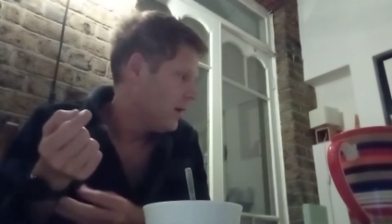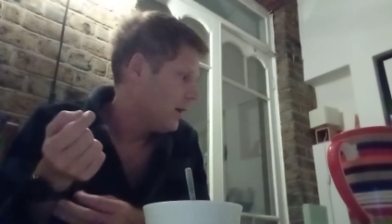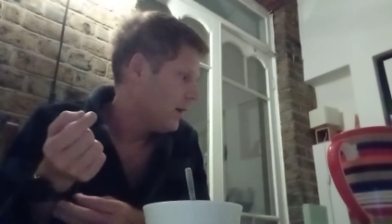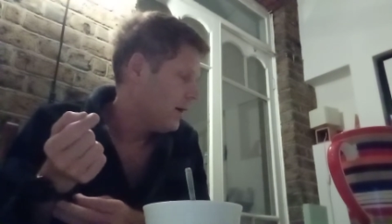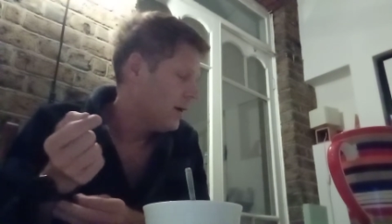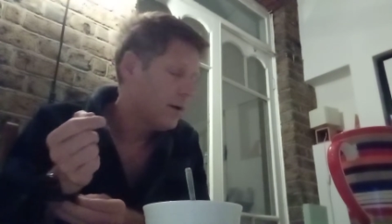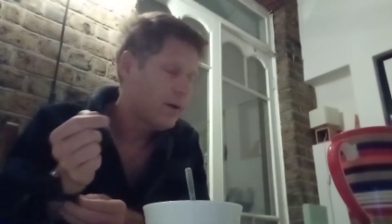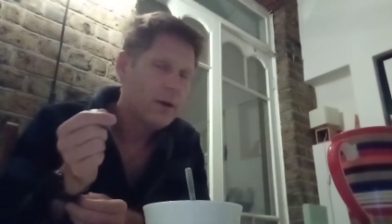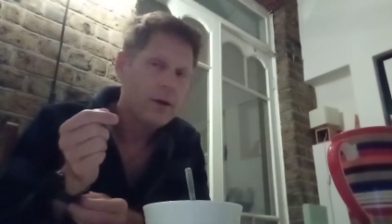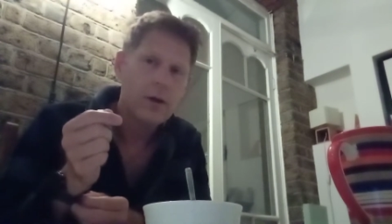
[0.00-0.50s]

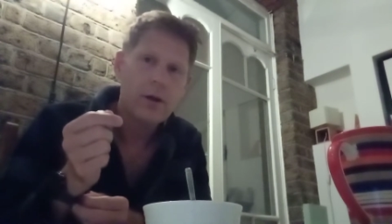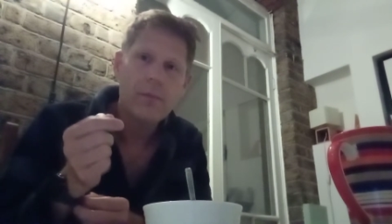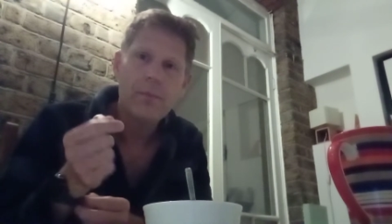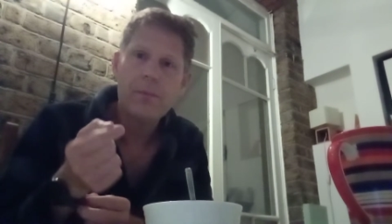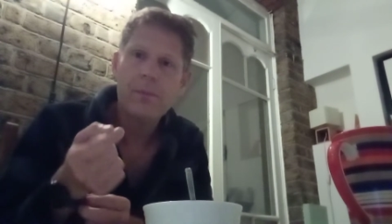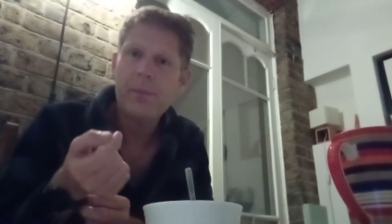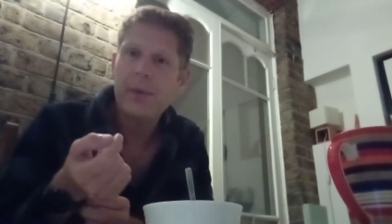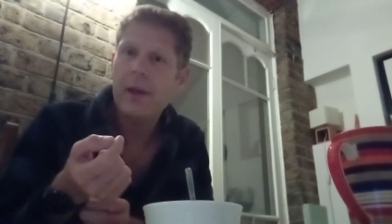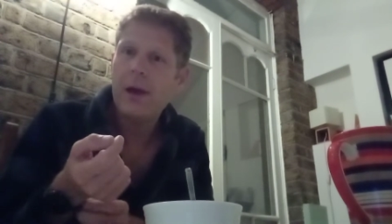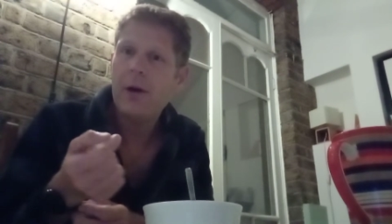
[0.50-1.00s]
Uh, gotta
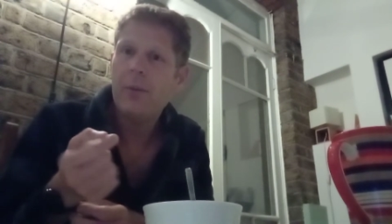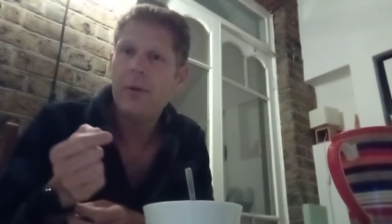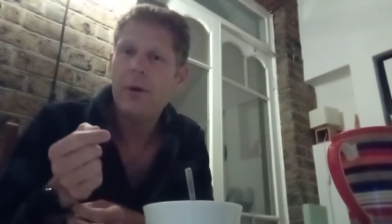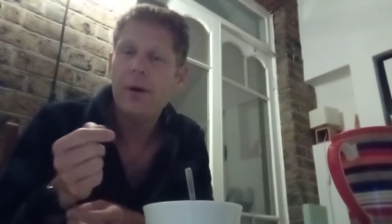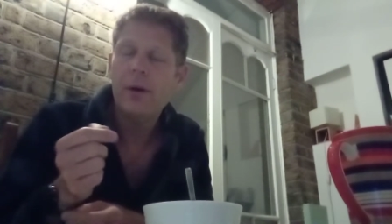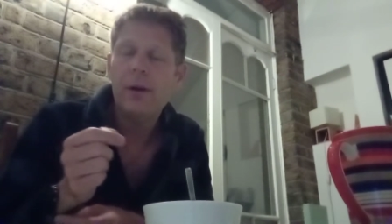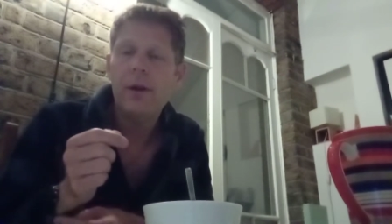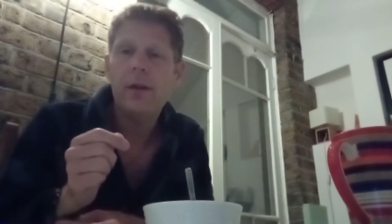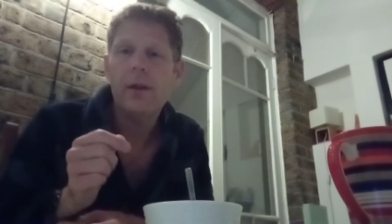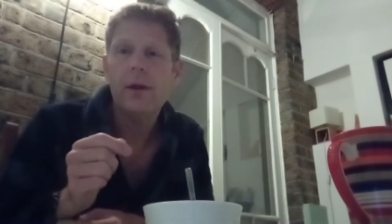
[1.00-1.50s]
be up
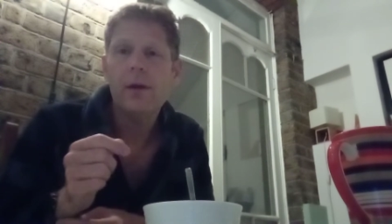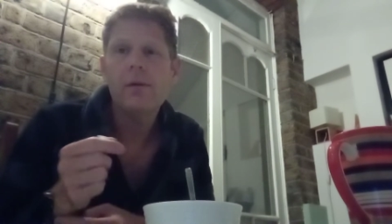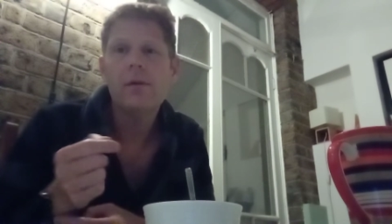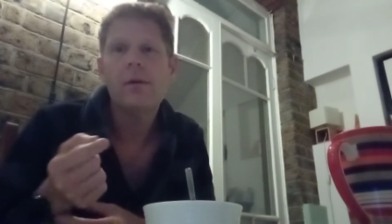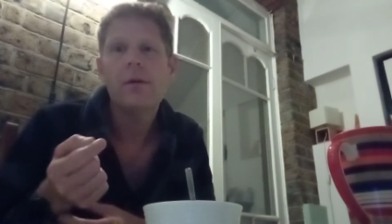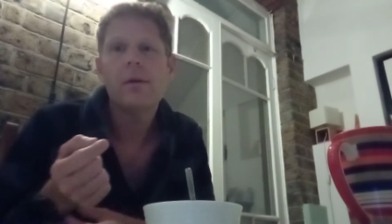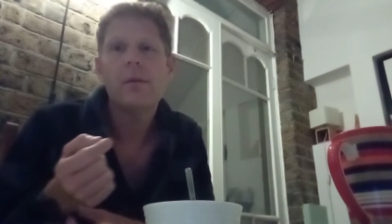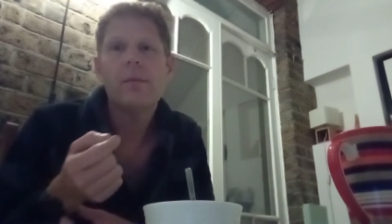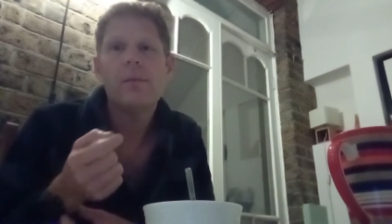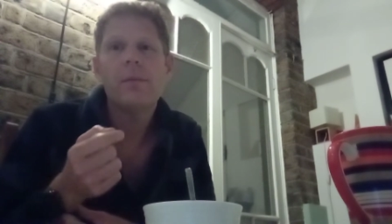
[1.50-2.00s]
early though,
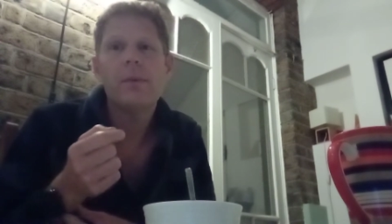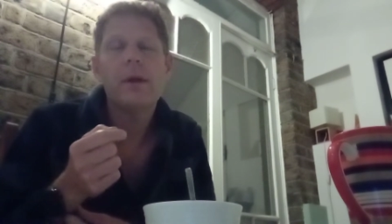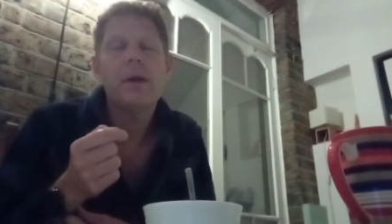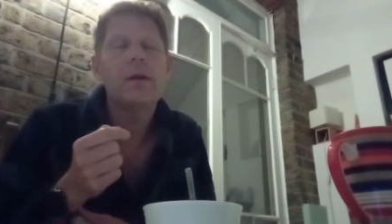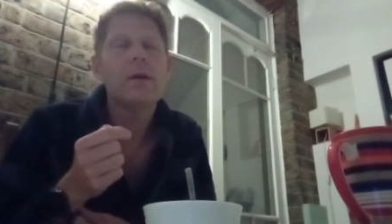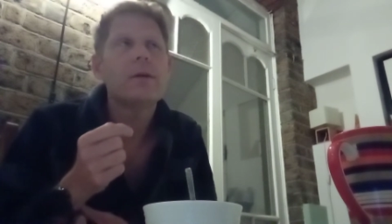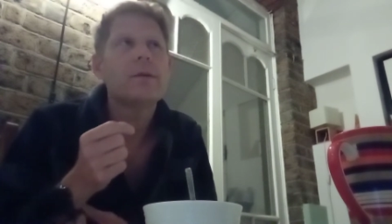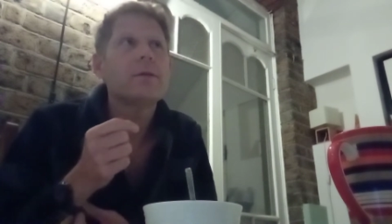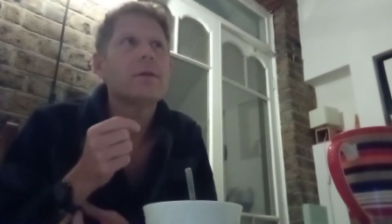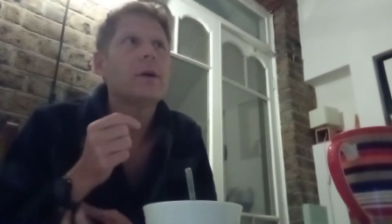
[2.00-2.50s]

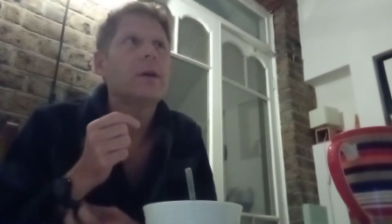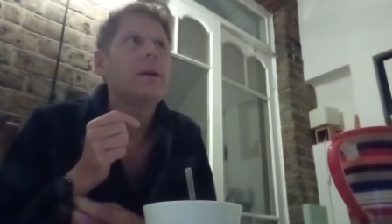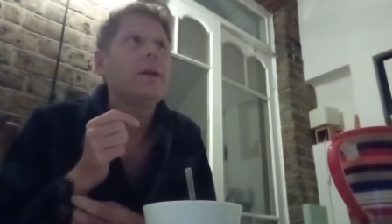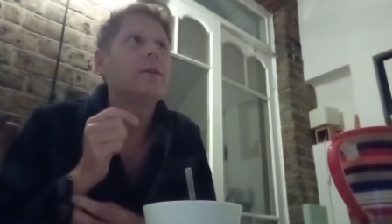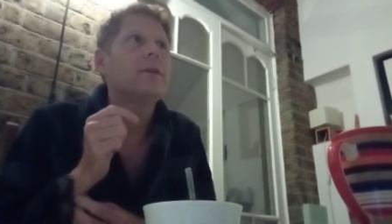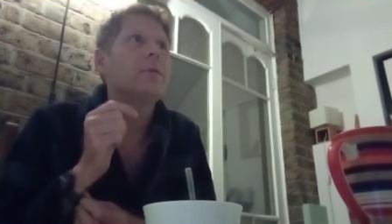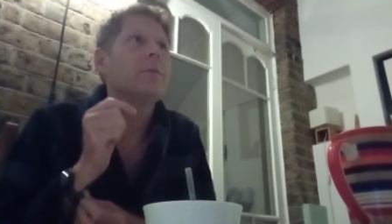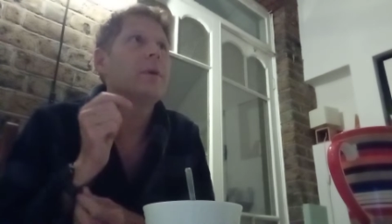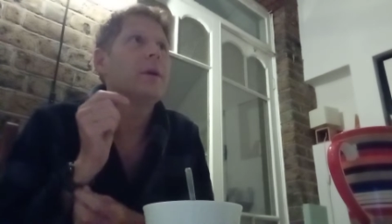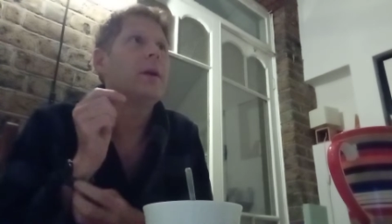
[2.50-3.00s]
because I need
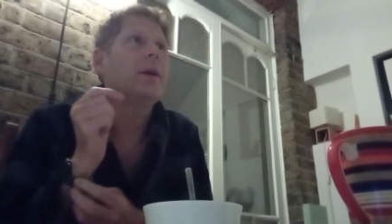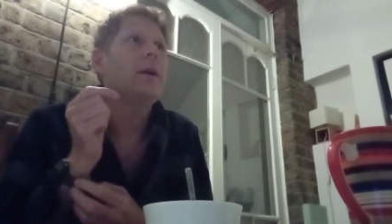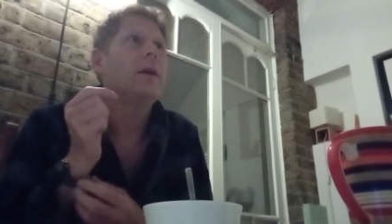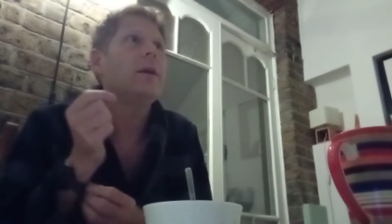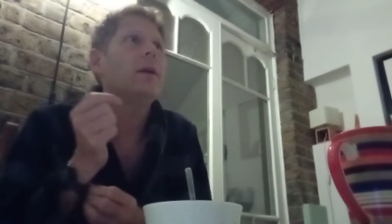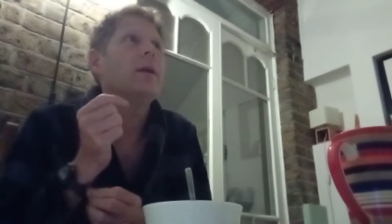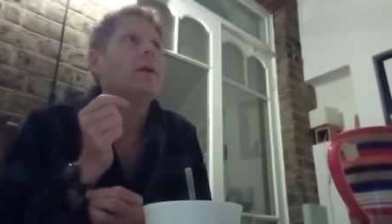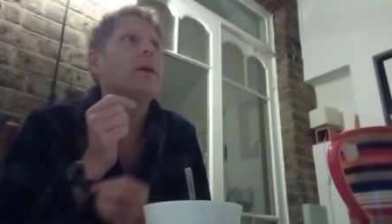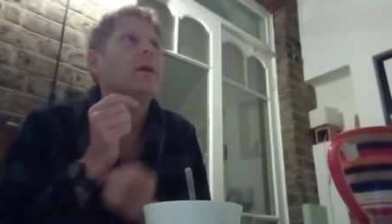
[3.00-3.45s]
to be